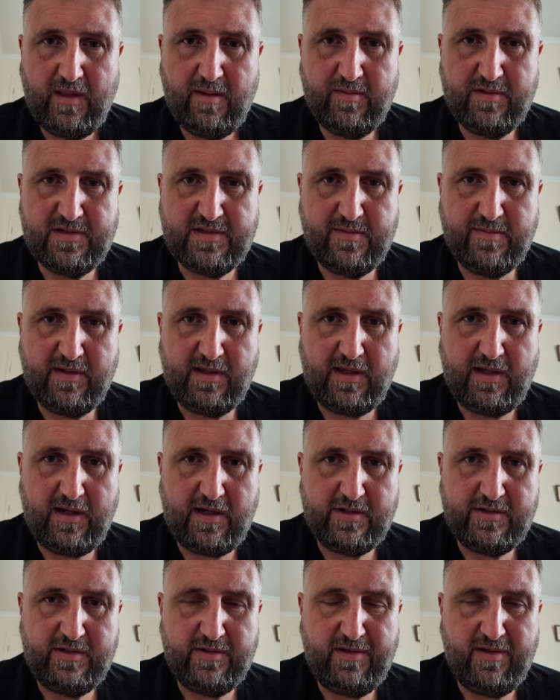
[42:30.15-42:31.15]
but some of the
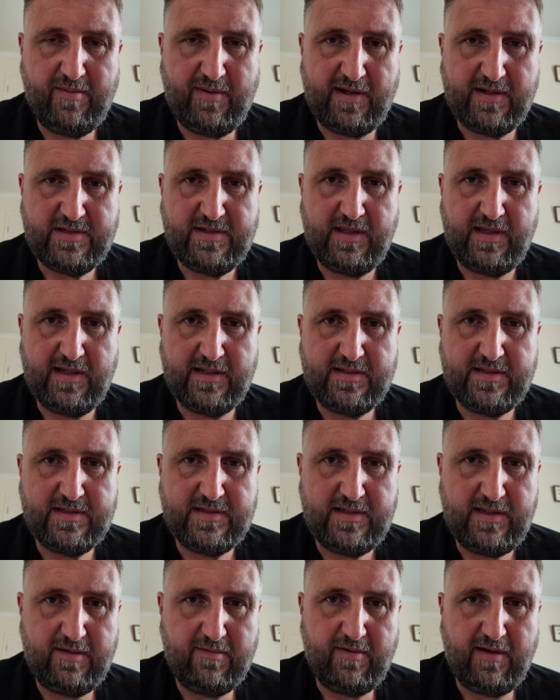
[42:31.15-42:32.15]
cars you do actually get to
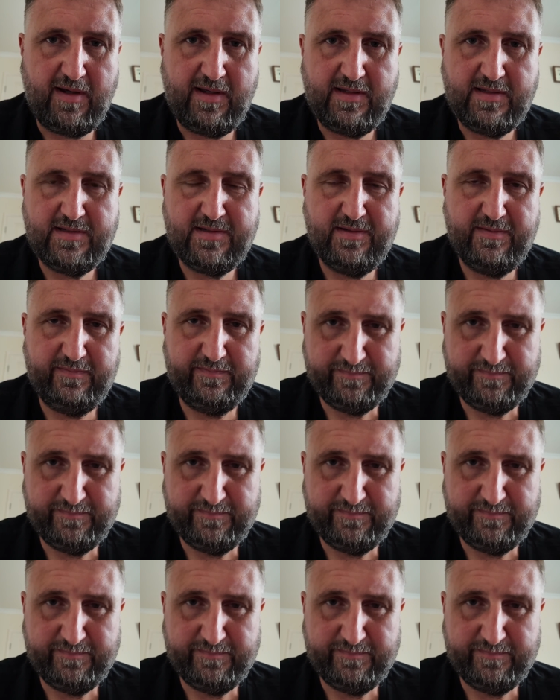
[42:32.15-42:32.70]
see race.